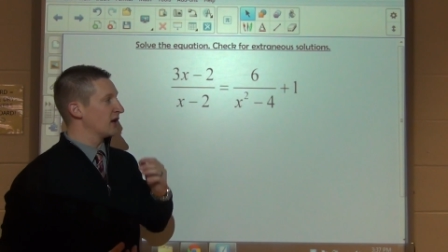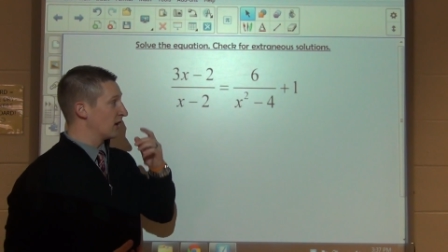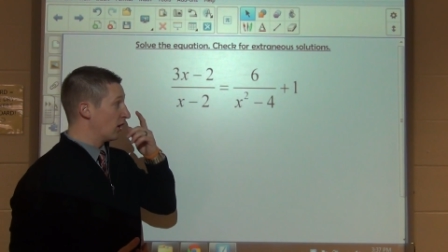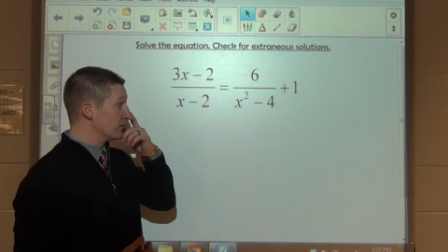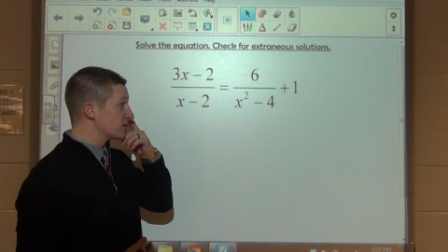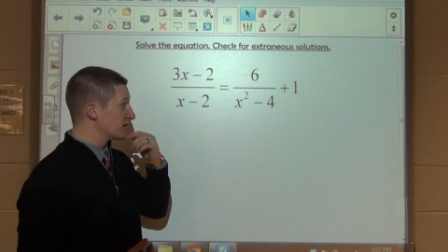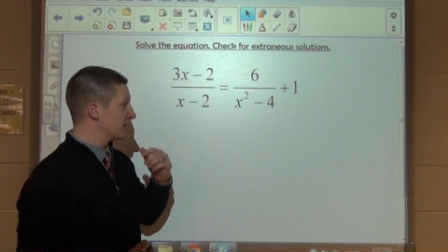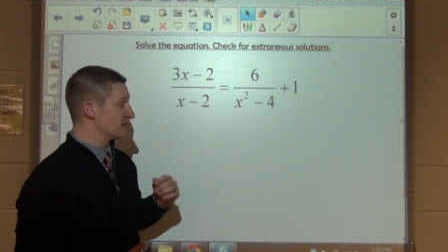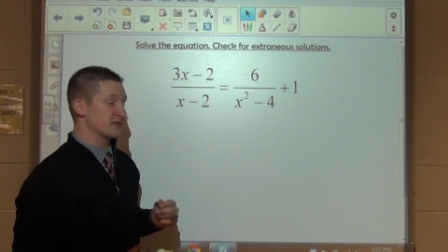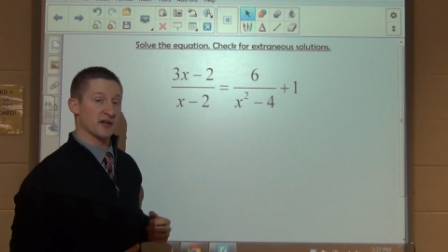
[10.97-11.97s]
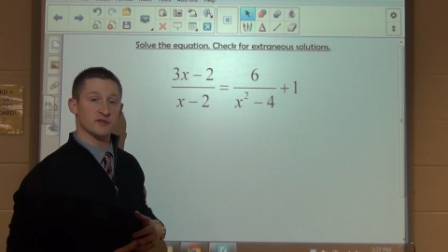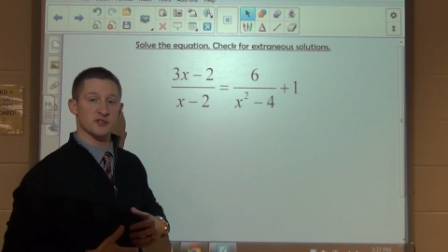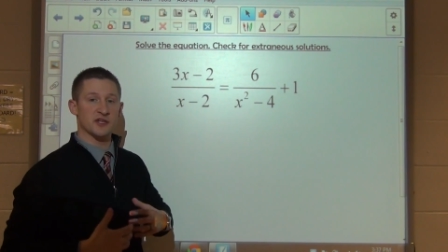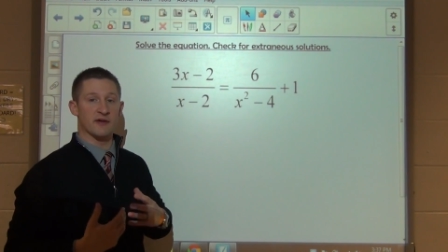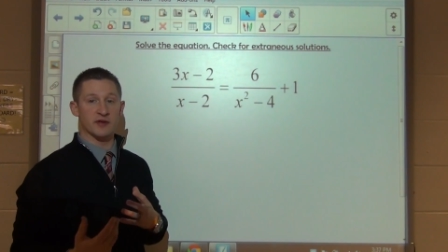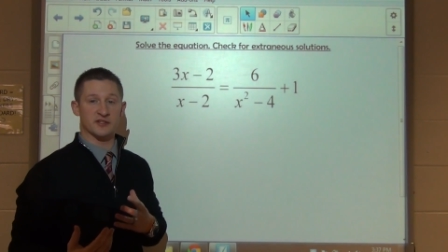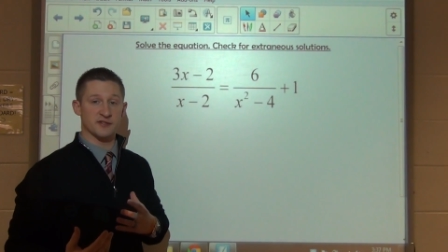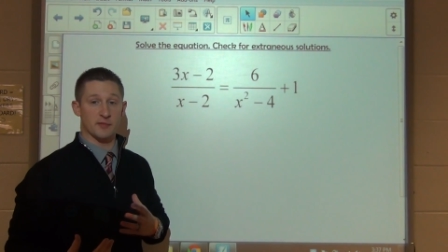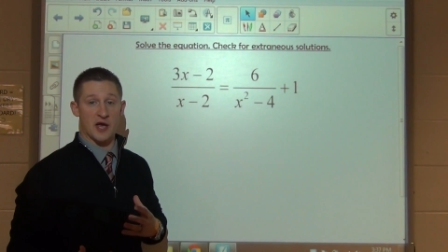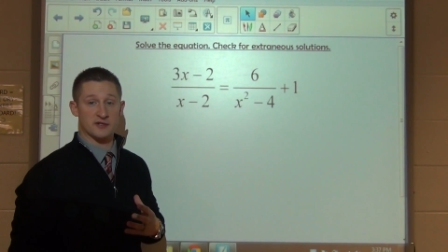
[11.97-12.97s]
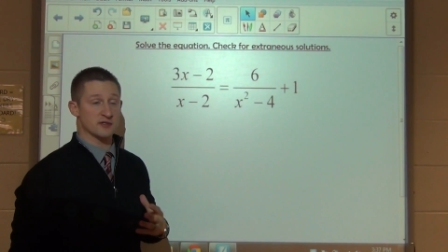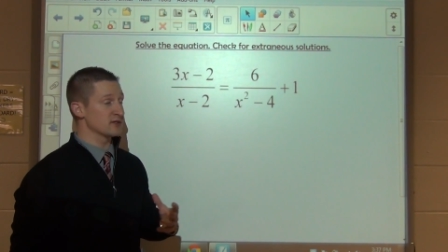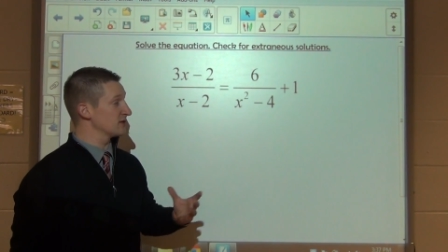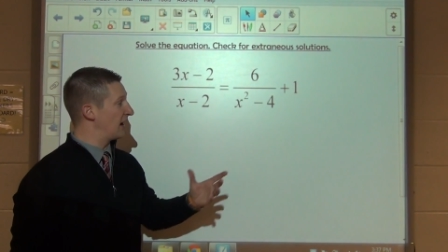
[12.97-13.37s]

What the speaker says: and all of a sudden instead of just having some x's,